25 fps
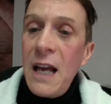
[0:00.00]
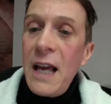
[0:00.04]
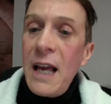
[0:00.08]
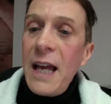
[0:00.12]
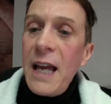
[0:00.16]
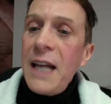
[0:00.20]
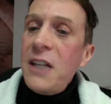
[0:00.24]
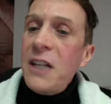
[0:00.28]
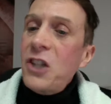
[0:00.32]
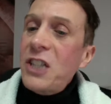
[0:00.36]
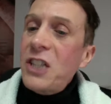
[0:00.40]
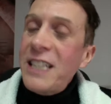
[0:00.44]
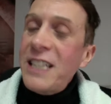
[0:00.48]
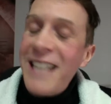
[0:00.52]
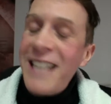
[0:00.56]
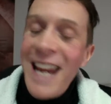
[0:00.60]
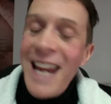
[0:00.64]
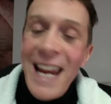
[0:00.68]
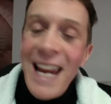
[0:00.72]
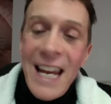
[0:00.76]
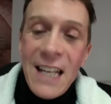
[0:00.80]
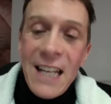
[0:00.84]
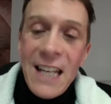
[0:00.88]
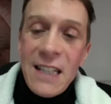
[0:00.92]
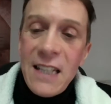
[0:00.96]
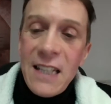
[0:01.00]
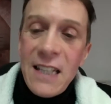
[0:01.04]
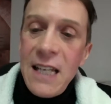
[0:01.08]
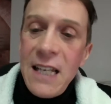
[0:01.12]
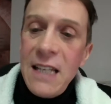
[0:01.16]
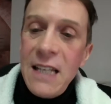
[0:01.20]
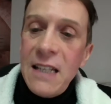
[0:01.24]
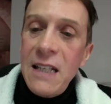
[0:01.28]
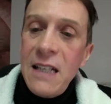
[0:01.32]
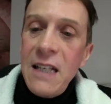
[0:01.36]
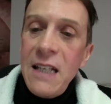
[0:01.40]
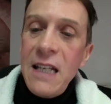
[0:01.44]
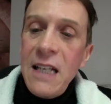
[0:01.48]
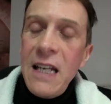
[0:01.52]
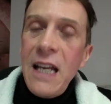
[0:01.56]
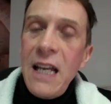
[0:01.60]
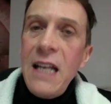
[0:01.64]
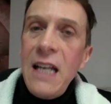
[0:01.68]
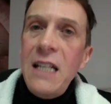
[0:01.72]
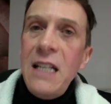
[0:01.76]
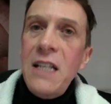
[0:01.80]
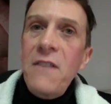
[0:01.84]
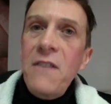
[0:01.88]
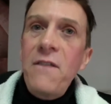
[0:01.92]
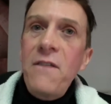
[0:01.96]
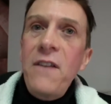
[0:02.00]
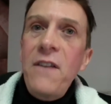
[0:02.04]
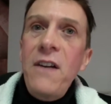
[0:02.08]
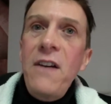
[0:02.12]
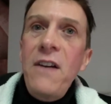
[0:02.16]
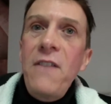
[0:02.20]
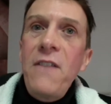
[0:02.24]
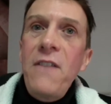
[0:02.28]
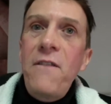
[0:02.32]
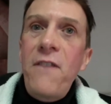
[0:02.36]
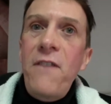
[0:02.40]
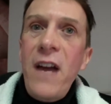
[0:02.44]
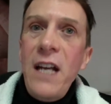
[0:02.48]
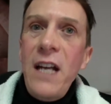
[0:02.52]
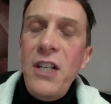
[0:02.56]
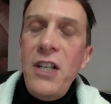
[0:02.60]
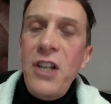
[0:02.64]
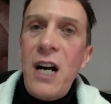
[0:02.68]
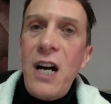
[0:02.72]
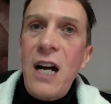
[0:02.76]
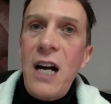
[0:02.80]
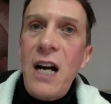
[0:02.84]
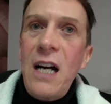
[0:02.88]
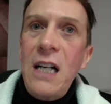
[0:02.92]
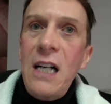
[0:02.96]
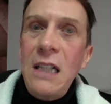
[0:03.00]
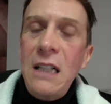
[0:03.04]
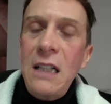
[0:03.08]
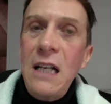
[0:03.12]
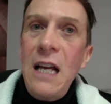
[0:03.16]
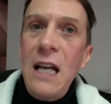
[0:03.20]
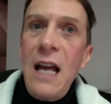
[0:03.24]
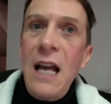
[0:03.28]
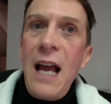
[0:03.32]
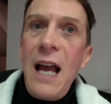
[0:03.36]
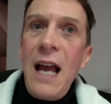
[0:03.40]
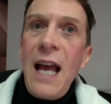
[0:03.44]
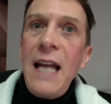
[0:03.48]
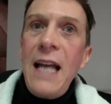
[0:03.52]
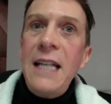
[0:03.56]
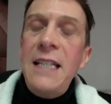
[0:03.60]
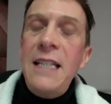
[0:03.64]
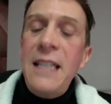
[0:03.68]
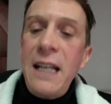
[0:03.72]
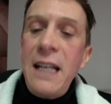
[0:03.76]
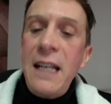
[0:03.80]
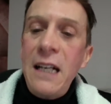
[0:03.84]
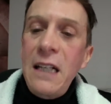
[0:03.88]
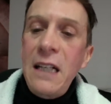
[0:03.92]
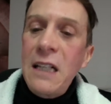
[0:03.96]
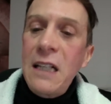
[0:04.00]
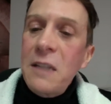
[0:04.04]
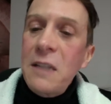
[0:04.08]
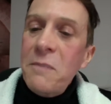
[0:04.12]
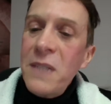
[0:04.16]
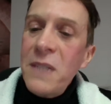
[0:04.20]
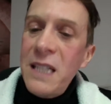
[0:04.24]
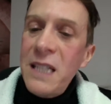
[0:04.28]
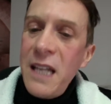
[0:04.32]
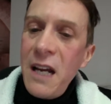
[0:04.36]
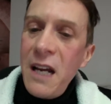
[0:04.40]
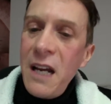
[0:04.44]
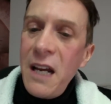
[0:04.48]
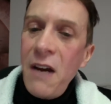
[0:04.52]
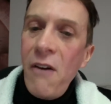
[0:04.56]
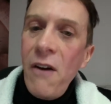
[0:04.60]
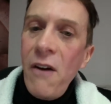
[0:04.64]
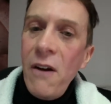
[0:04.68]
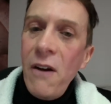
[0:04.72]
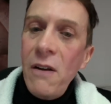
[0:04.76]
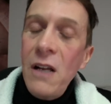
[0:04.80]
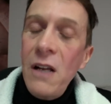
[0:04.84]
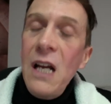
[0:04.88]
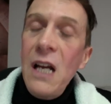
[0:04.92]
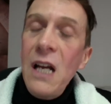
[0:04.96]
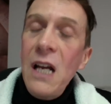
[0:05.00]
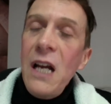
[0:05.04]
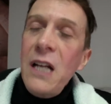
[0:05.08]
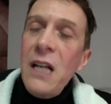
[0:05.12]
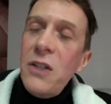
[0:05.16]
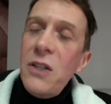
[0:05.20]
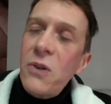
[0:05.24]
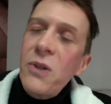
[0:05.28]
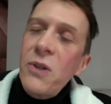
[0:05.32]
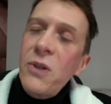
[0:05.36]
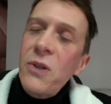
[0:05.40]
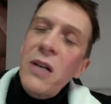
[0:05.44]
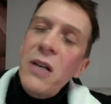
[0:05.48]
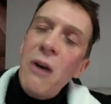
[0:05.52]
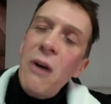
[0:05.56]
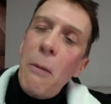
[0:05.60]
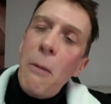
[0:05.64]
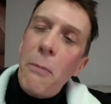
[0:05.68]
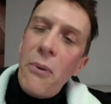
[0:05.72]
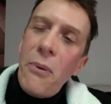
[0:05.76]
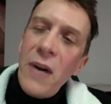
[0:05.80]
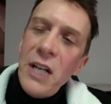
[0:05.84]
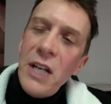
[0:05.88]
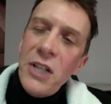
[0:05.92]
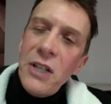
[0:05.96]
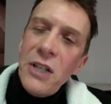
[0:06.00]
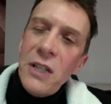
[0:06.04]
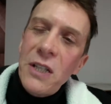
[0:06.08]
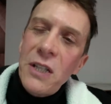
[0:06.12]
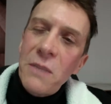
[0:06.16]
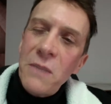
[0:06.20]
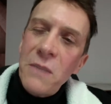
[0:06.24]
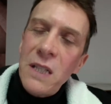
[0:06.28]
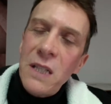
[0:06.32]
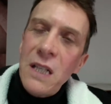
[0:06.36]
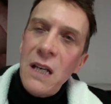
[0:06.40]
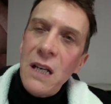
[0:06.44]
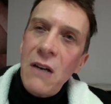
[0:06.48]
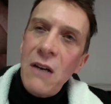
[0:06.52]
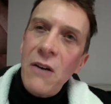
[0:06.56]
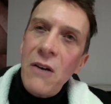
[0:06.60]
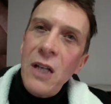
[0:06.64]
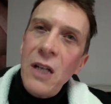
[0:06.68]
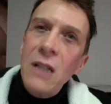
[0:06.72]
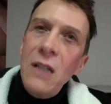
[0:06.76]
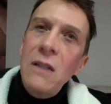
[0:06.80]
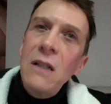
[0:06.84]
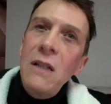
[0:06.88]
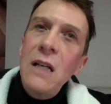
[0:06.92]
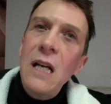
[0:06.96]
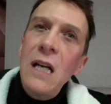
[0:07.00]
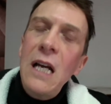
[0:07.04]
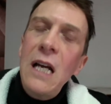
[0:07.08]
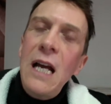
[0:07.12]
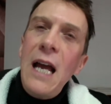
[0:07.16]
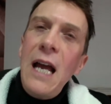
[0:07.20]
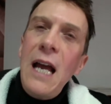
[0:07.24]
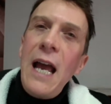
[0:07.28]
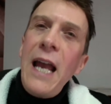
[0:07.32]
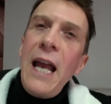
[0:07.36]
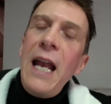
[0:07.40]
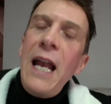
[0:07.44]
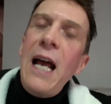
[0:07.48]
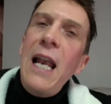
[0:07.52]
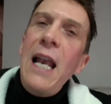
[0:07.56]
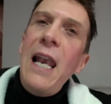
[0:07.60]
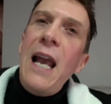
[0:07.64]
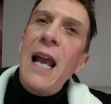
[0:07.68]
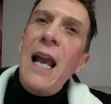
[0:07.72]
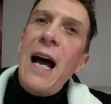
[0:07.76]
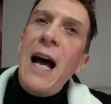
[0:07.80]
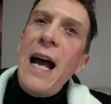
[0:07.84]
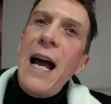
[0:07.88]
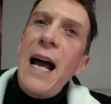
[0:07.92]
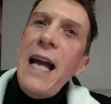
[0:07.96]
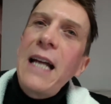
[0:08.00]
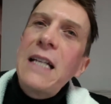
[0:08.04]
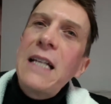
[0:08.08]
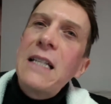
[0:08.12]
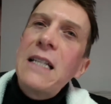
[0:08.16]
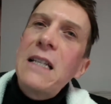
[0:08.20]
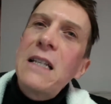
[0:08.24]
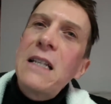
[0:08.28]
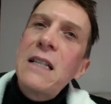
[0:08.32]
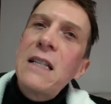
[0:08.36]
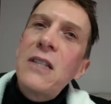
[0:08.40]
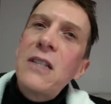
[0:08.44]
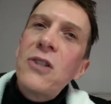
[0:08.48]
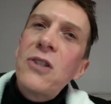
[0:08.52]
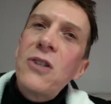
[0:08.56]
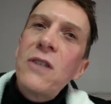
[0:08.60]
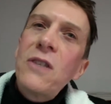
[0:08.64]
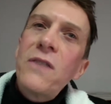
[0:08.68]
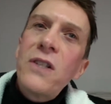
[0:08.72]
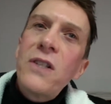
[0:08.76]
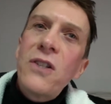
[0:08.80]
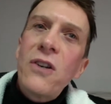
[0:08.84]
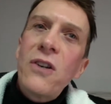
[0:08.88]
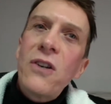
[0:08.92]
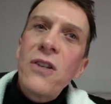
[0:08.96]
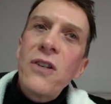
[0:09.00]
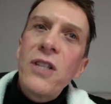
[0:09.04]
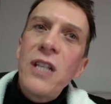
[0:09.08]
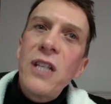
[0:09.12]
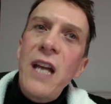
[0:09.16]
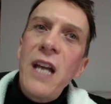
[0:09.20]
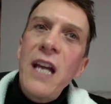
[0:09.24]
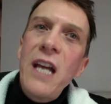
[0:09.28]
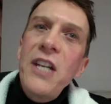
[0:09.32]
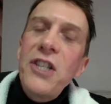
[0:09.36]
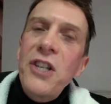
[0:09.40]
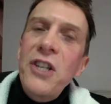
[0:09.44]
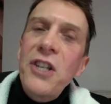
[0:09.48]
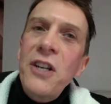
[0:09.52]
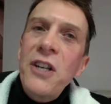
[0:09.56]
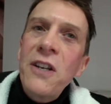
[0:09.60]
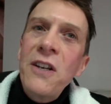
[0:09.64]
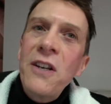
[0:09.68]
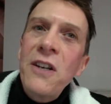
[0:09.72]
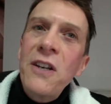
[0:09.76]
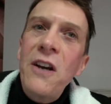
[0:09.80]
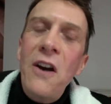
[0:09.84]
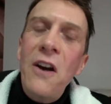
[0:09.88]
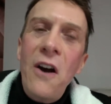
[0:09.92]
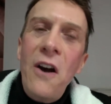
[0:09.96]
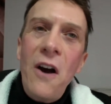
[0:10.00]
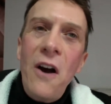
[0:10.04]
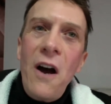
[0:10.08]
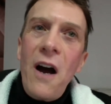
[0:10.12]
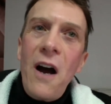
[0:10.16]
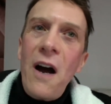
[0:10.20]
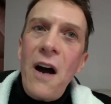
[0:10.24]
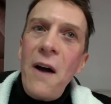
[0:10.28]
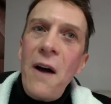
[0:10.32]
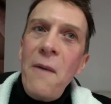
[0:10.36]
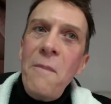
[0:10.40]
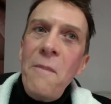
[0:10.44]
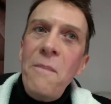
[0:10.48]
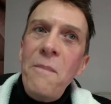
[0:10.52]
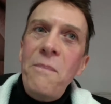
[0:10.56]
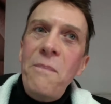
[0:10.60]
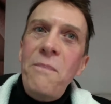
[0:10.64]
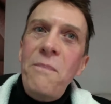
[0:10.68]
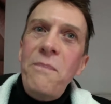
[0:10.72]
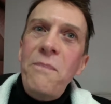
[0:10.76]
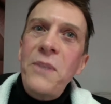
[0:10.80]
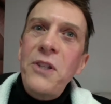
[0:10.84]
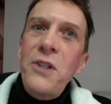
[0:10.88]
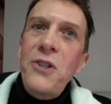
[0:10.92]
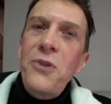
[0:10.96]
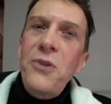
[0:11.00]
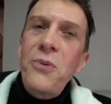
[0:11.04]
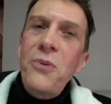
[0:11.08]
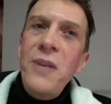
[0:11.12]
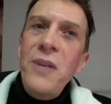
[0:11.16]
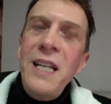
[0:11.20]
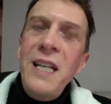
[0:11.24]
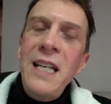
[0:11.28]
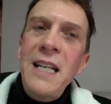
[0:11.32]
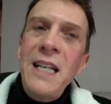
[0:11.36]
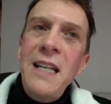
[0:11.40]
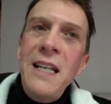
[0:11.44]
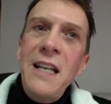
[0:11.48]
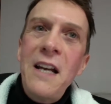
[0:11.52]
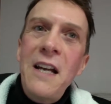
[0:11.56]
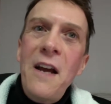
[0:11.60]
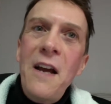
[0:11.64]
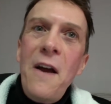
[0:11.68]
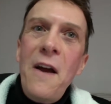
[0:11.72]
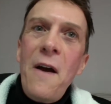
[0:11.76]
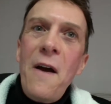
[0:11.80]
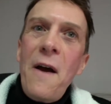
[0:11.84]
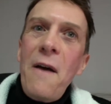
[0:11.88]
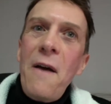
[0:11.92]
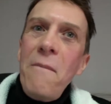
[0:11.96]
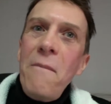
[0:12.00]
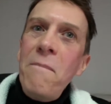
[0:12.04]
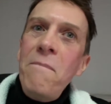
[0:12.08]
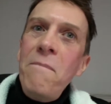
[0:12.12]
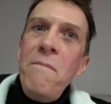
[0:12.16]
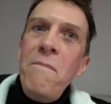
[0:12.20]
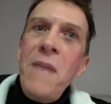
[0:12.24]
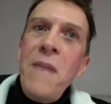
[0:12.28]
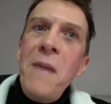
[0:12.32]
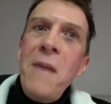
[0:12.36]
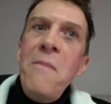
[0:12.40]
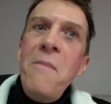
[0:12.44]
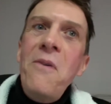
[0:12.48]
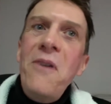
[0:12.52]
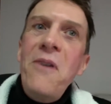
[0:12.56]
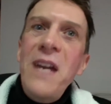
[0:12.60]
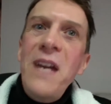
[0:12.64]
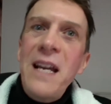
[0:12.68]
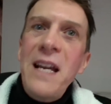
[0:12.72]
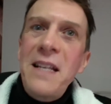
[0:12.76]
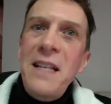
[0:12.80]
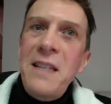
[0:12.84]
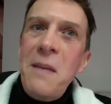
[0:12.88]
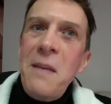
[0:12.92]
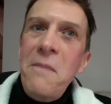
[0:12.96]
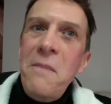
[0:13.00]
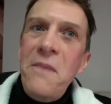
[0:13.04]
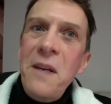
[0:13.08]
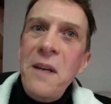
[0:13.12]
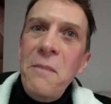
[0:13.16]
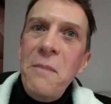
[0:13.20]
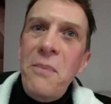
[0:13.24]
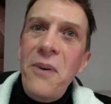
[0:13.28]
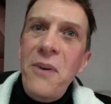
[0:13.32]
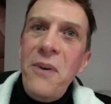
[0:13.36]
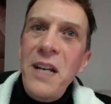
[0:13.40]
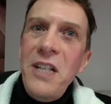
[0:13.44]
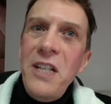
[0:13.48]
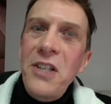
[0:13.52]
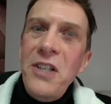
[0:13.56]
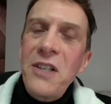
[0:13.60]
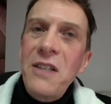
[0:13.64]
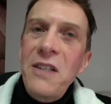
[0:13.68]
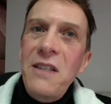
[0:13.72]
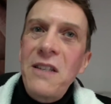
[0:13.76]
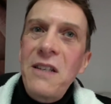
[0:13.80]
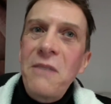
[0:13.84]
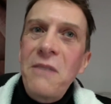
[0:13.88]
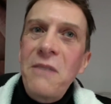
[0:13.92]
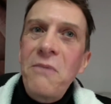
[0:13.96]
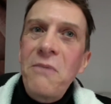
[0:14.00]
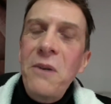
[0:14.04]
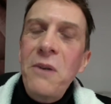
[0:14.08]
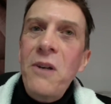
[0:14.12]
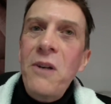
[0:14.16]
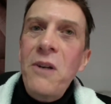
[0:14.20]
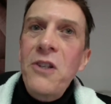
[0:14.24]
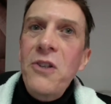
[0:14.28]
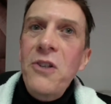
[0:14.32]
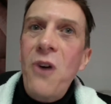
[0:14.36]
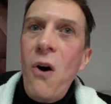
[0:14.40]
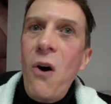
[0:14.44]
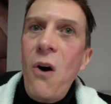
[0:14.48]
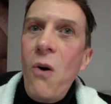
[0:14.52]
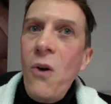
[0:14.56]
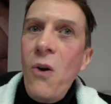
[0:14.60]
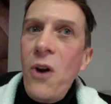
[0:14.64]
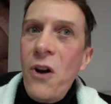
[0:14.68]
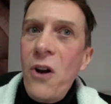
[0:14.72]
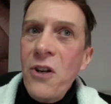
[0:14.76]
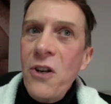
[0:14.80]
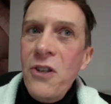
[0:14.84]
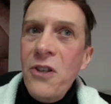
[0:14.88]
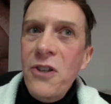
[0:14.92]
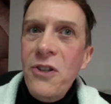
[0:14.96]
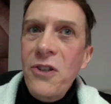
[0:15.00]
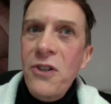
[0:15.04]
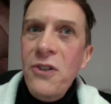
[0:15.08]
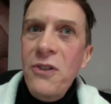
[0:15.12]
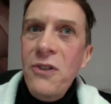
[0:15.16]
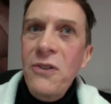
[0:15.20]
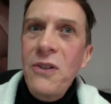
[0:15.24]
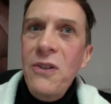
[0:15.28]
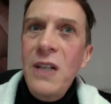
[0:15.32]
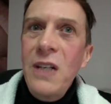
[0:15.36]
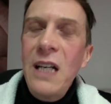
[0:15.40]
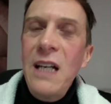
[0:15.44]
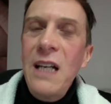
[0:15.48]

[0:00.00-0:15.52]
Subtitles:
It tears easily. It's a very fragile and delicate material. It's also a precious material. And I liked the sort of association between memory as something precious that we want to hold on to.